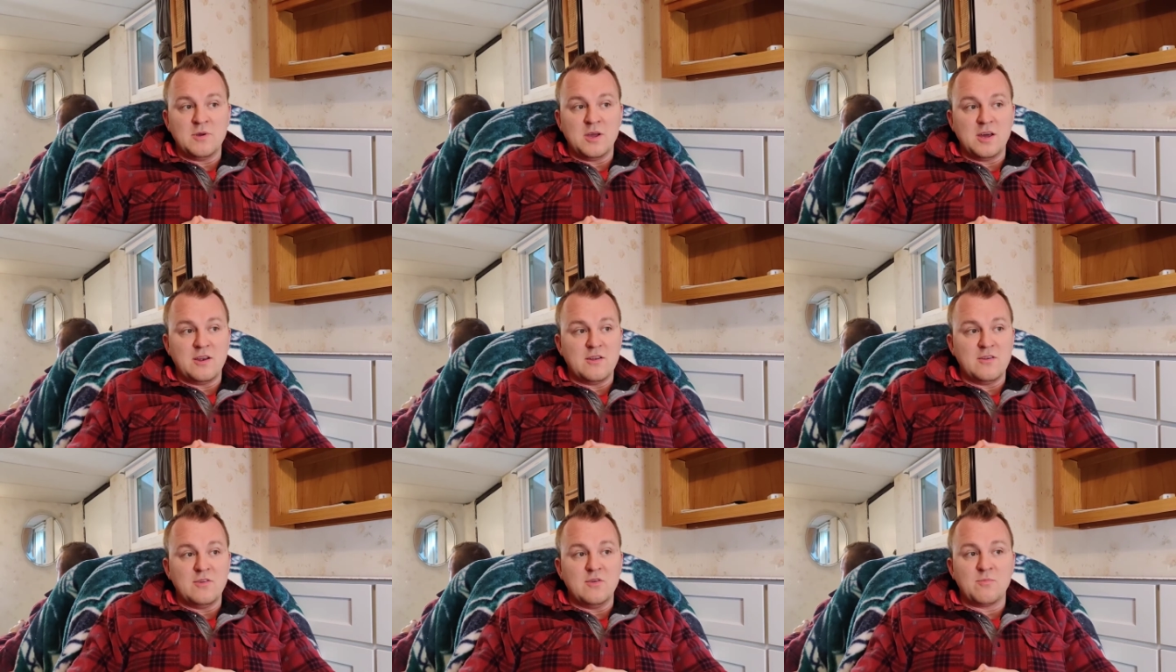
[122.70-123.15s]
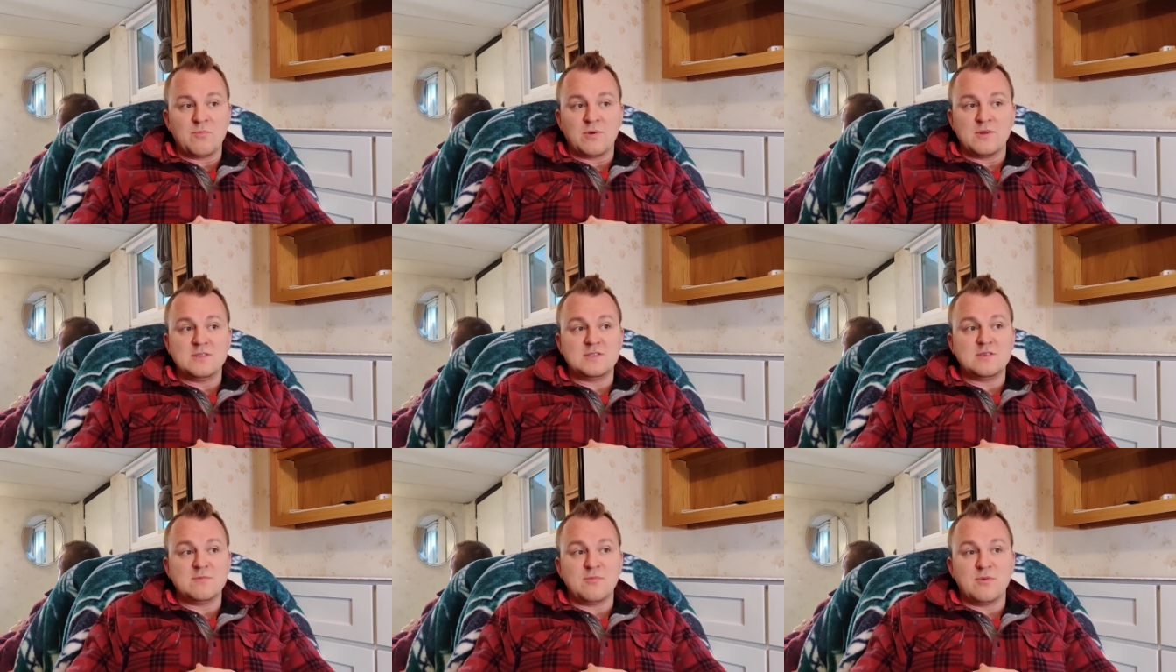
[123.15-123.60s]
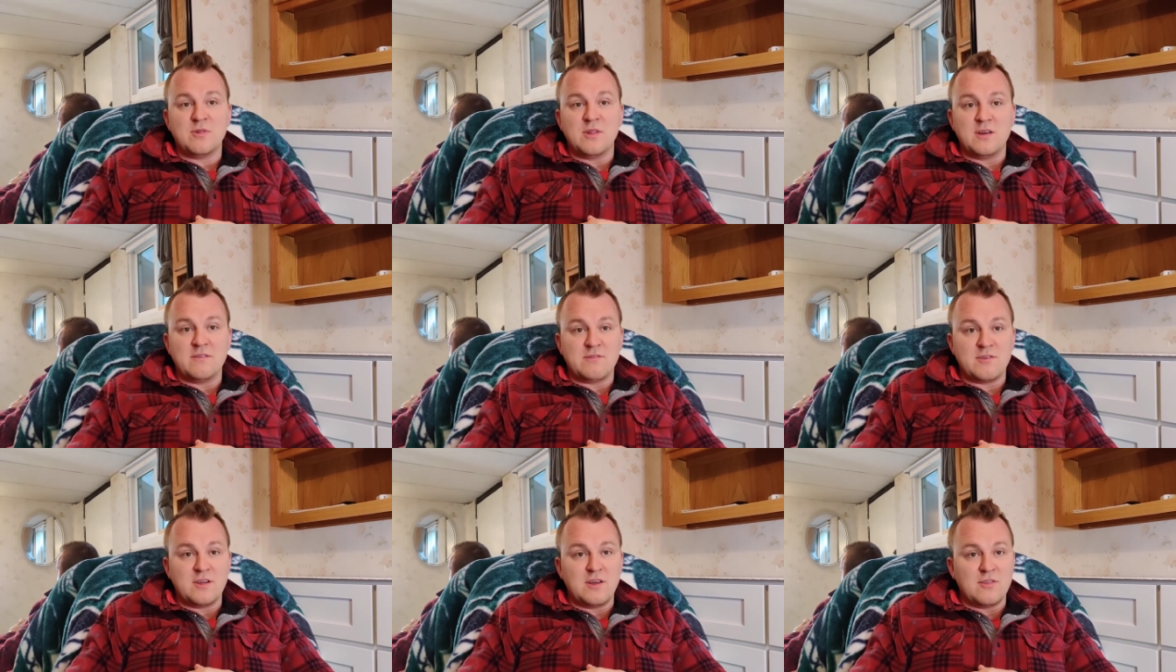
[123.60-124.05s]
We had a new principal
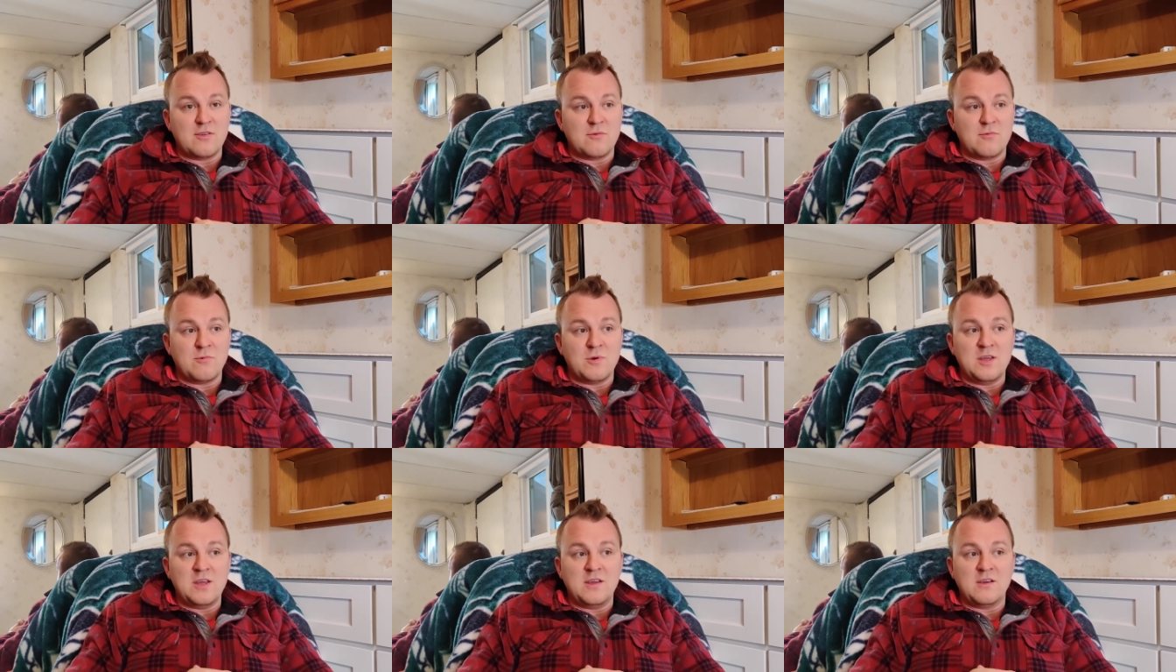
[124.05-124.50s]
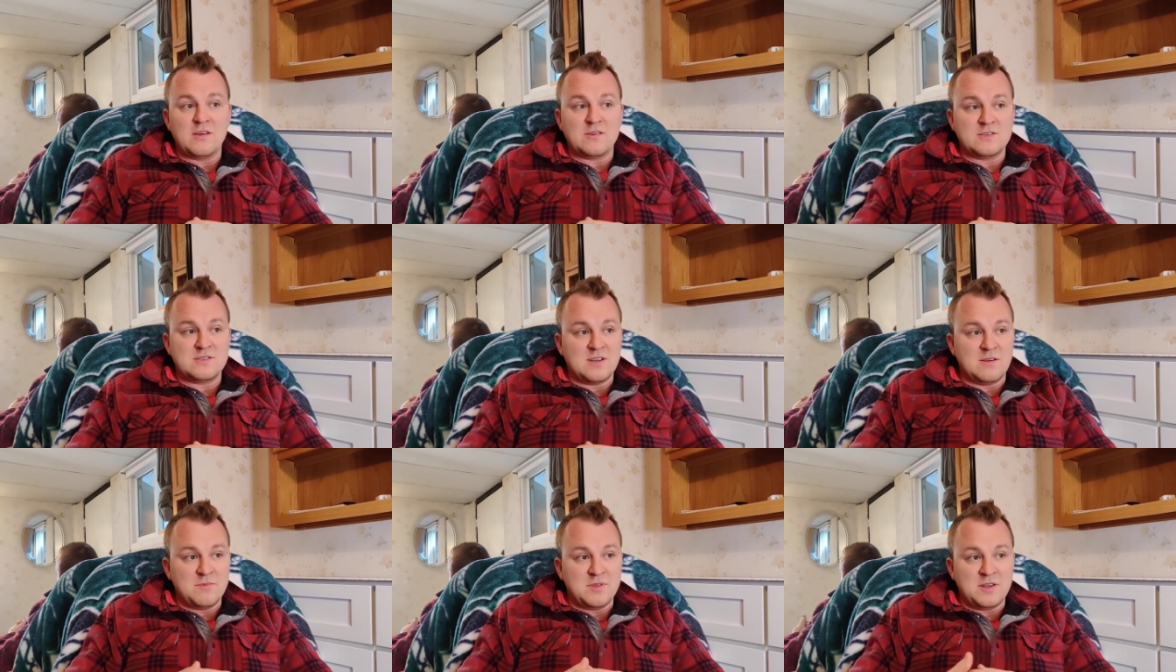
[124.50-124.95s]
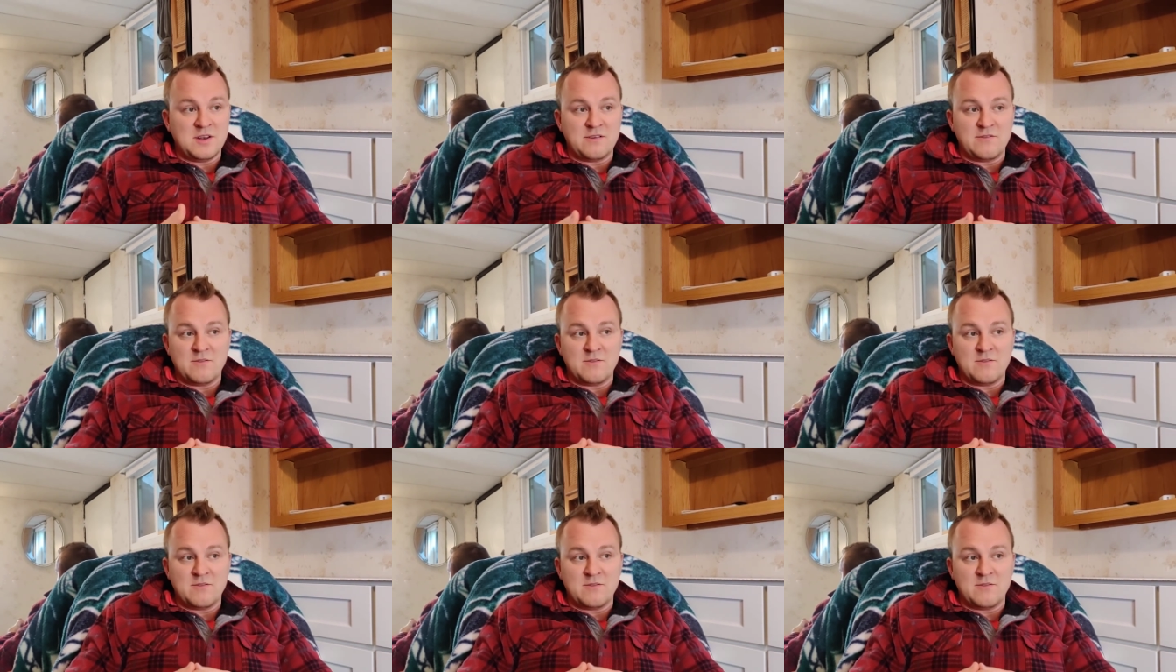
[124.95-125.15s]
every other week or something,